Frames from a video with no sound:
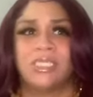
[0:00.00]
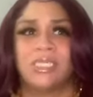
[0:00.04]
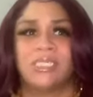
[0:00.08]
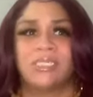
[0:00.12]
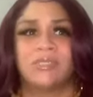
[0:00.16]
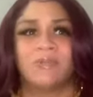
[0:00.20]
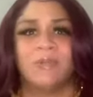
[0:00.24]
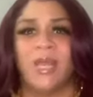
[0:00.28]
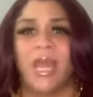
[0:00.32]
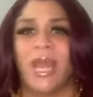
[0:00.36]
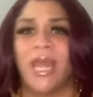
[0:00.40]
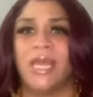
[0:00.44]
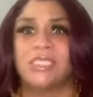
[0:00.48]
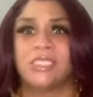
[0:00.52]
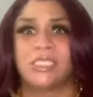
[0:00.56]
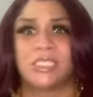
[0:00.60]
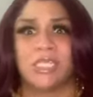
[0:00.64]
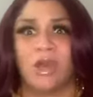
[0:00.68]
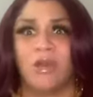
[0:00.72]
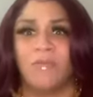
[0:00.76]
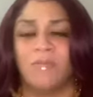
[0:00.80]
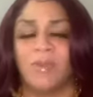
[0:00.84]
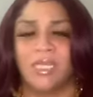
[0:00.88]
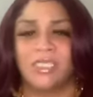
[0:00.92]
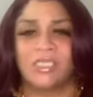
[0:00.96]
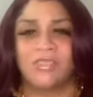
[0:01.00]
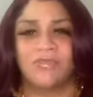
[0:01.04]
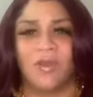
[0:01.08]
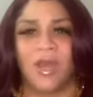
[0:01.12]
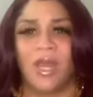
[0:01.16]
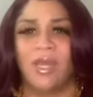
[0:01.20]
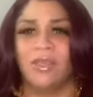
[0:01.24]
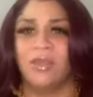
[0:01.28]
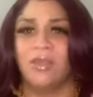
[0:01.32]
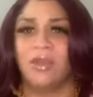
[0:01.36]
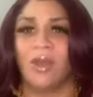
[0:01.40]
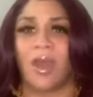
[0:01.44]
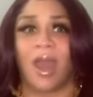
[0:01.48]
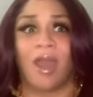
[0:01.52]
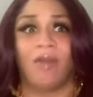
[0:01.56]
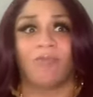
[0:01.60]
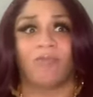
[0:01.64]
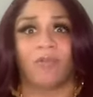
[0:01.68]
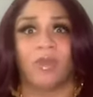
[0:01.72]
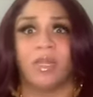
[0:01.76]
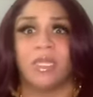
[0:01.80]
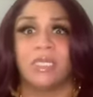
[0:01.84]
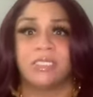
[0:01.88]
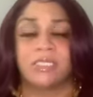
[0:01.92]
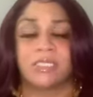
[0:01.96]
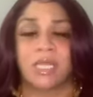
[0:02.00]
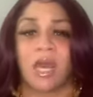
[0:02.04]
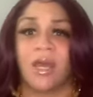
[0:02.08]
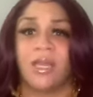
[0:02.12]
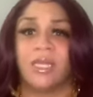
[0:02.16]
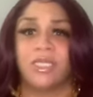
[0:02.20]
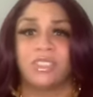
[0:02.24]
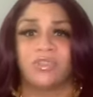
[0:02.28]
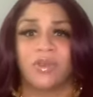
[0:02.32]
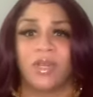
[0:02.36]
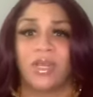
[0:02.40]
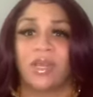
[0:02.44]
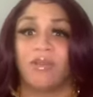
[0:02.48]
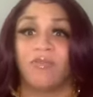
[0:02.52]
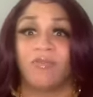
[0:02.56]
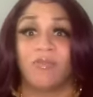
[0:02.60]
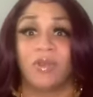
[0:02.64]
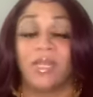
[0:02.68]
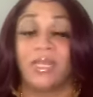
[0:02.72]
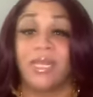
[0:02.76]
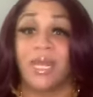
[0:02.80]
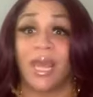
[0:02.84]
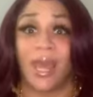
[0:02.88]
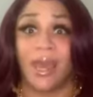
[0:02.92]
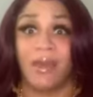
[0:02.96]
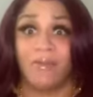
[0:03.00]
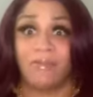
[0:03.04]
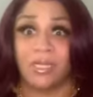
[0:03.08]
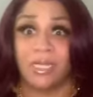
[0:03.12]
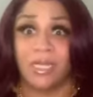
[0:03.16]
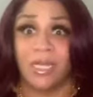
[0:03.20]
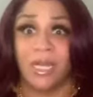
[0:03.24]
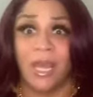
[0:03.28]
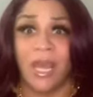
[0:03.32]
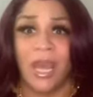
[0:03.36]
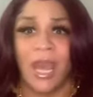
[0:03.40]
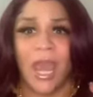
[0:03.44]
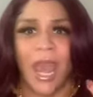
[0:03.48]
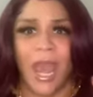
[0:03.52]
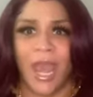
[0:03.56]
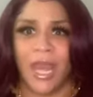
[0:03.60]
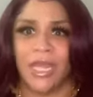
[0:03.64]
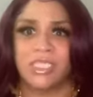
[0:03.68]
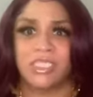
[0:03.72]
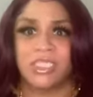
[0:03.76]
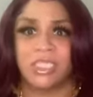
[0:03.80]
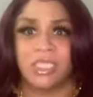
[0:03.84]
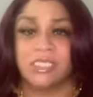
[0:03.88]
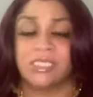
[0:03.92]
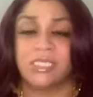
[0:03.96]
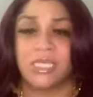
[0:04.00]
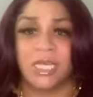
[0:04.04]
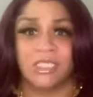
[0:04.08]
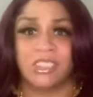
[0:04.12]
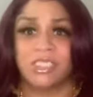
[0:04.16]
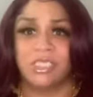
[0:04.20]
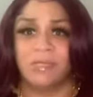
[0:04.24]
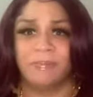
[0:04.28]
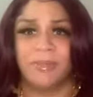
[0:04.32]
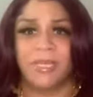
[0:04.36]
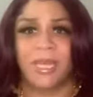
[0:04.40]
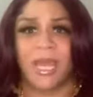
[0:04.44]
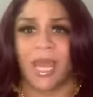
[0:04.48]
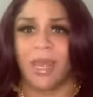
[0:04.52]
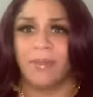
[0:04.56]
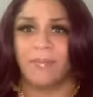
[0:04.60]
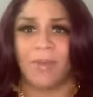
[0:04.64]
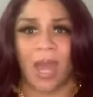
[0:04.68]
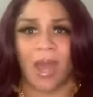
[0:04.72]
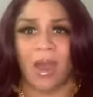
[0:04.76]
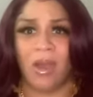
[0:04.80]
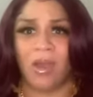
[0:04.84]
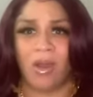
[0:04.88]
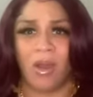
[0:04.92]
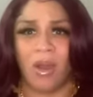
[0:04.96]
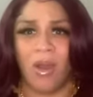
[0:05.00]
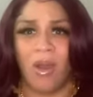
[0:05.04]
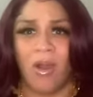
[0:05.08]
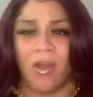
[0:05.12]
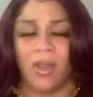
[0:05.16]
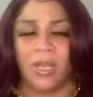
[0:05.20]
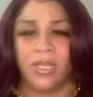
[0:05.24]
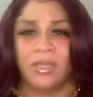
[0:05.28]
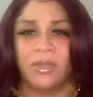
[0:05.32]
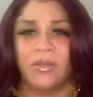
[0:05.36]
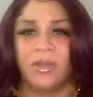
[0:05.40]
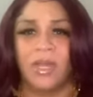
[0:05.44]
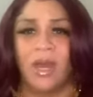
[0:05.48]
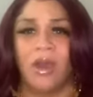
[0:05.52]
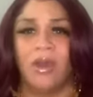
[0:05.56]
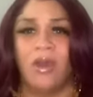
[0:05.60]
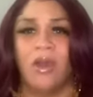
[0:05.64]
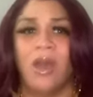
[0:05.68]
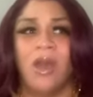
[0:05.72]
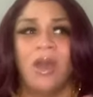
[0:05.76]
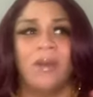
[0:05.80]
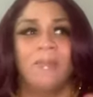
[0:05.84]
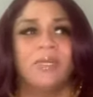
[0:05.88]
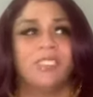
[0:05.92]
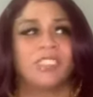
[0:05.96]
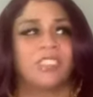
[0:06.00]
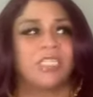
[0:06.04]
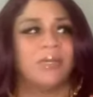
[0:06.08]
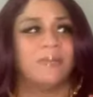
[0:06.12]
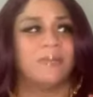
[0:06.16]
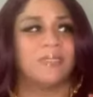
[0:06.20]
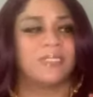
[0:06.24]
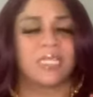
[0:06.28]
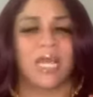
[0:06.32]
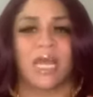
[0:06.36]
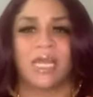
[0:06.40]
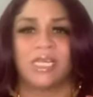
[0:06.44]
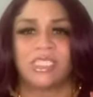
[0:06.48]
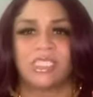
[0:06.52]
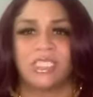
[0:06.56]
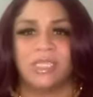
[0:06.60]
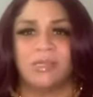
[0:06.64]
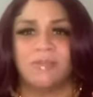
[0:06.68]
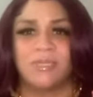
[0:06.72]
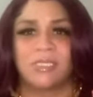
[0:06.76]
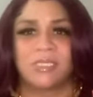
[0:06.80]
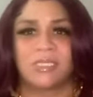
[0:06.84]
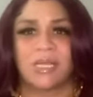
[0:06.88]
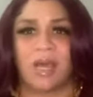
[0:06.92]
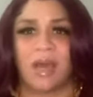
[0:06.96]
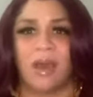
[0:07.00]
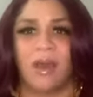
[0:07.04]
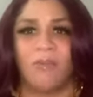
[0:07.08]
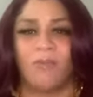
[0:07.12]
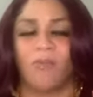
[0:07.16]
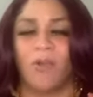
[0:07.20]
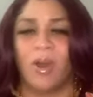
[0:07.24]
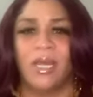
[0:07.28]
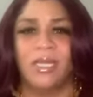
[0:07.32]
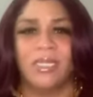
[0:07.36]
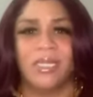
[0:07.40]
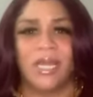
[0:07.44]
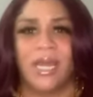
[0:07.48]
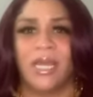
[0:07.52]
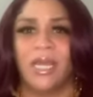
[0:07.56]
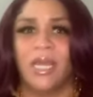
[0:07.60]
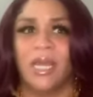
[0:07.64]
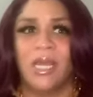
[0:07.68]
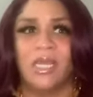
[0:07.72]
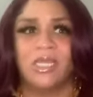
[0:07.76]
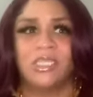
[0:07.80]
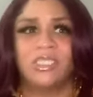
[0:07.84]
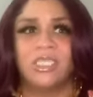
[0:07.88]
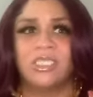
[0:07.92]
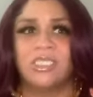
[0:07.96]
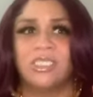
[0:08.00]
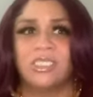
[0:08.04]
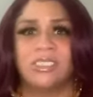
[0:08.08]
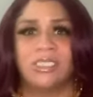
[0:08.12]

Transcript: we had so much fun. You know, I really started drinking really heavily. And she said she became an alcoholic, you know. But she was like, one day, she just